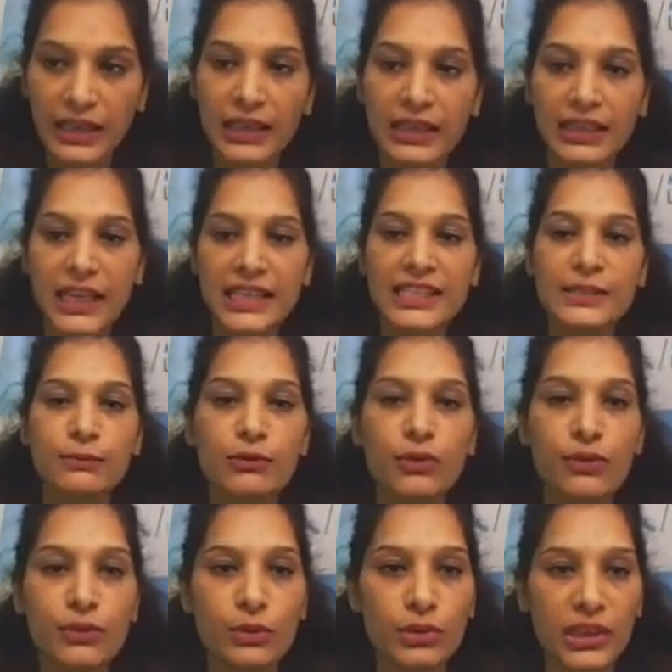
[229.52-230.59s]
Let's
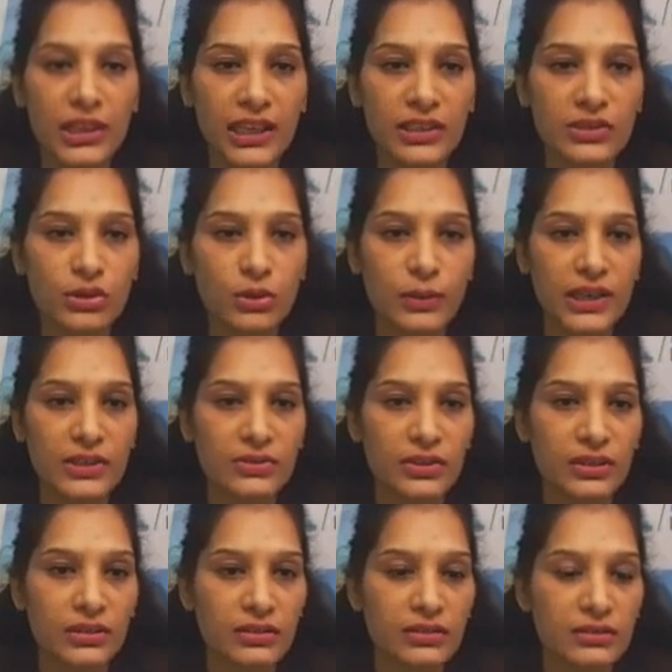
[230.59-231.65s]
move to the next
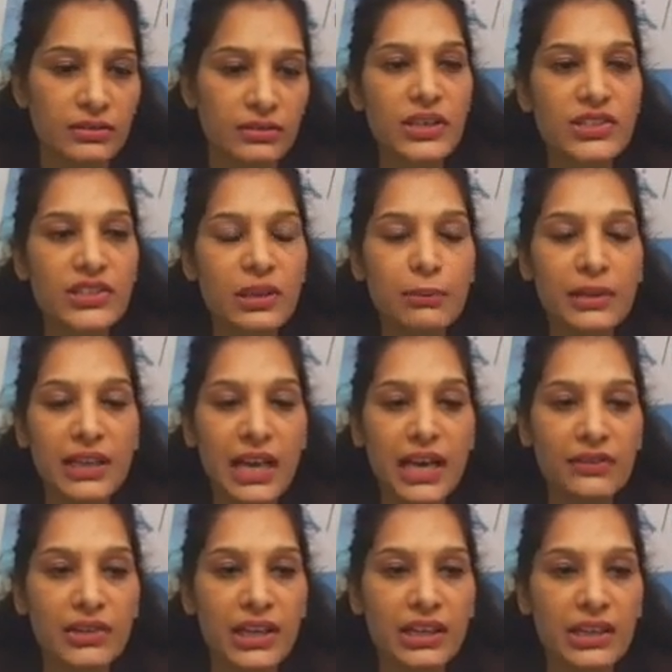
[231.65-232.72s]
question. Question number
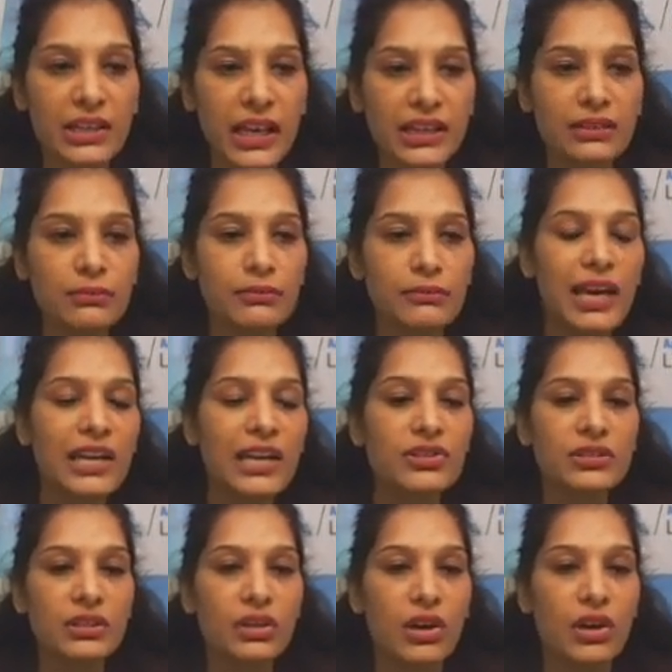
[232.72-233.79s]
109. Match
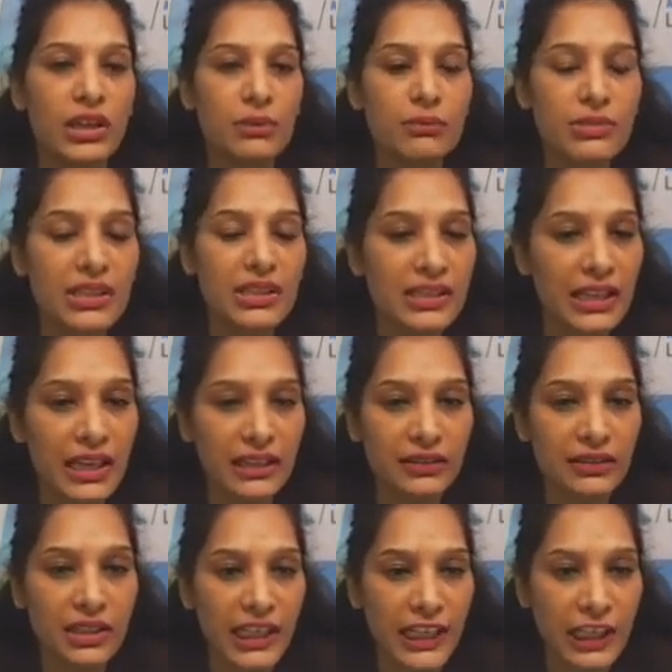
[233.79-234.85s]
the columns and select
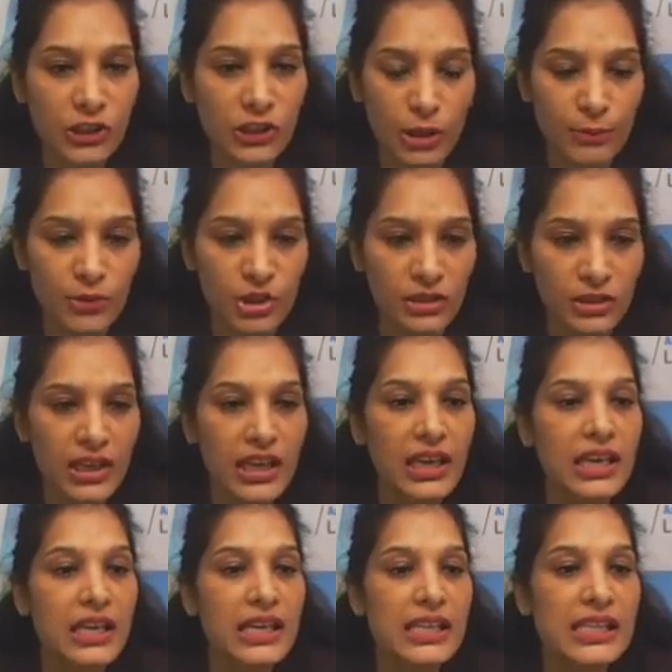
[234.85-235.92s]
the correct option.
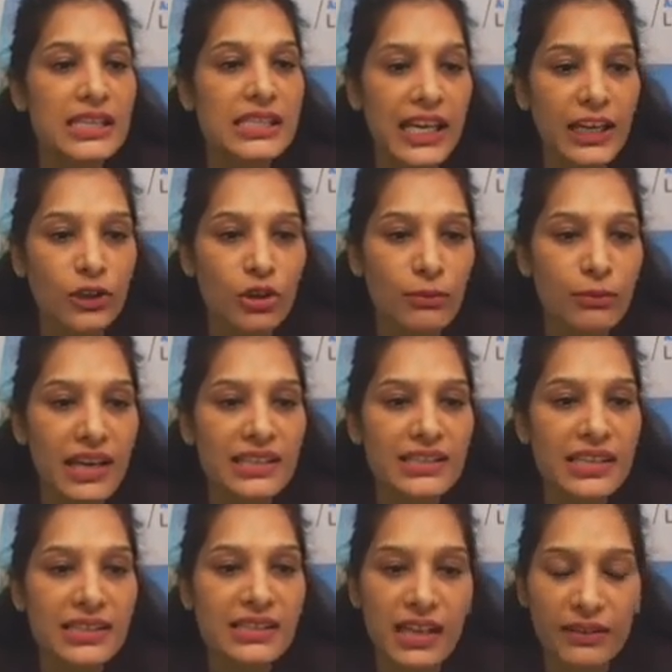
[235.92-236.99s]

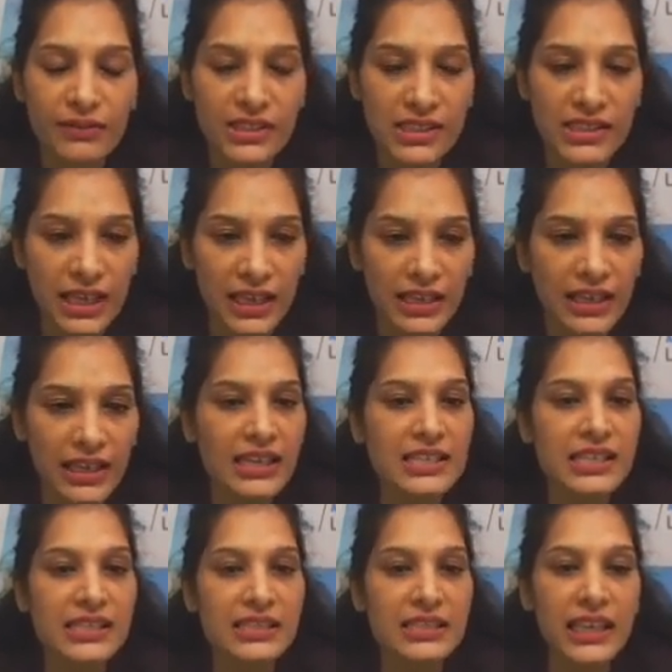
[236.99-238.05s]
Saccharomyces cerevisiae. It
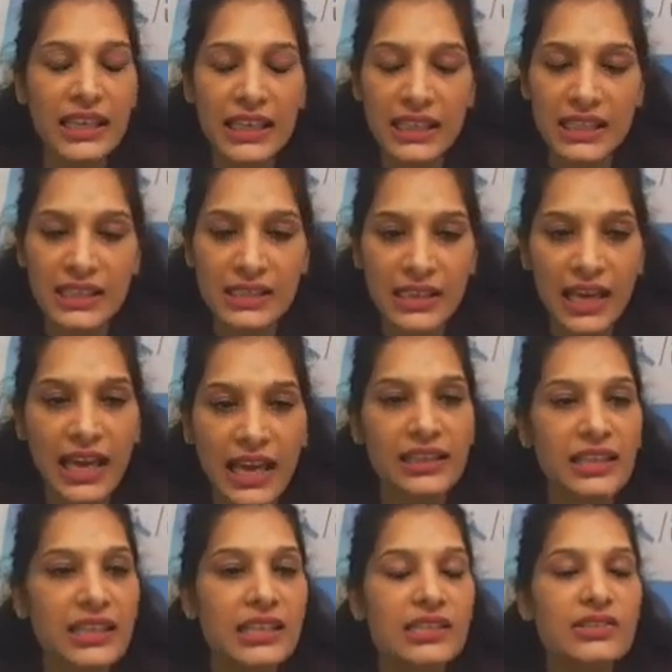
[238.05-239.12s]
is the yeast,
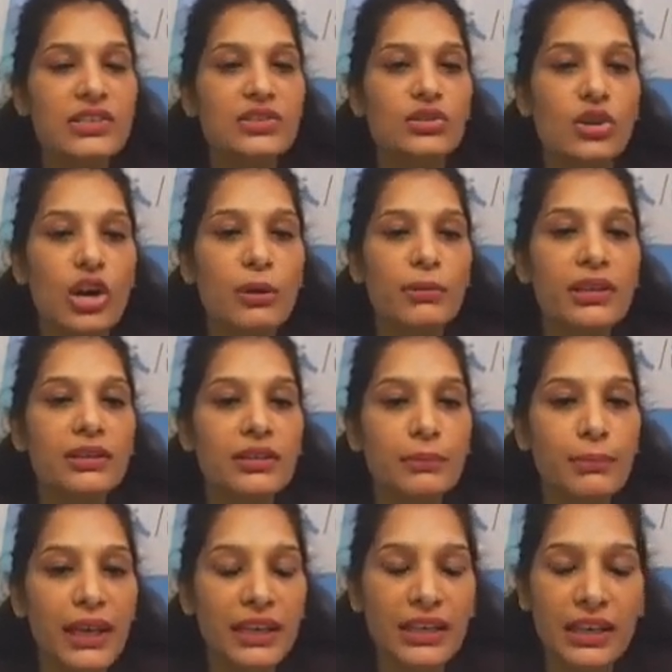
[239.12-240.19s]
and yeast is common in the
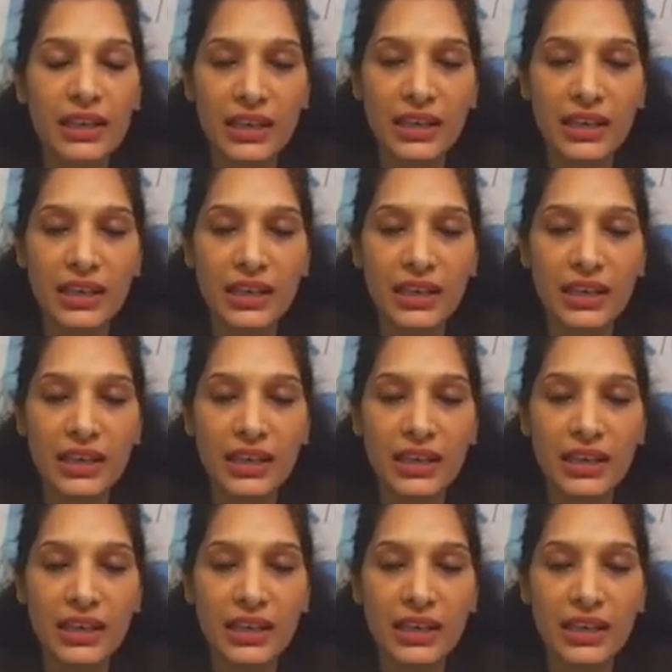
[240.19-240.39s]
baking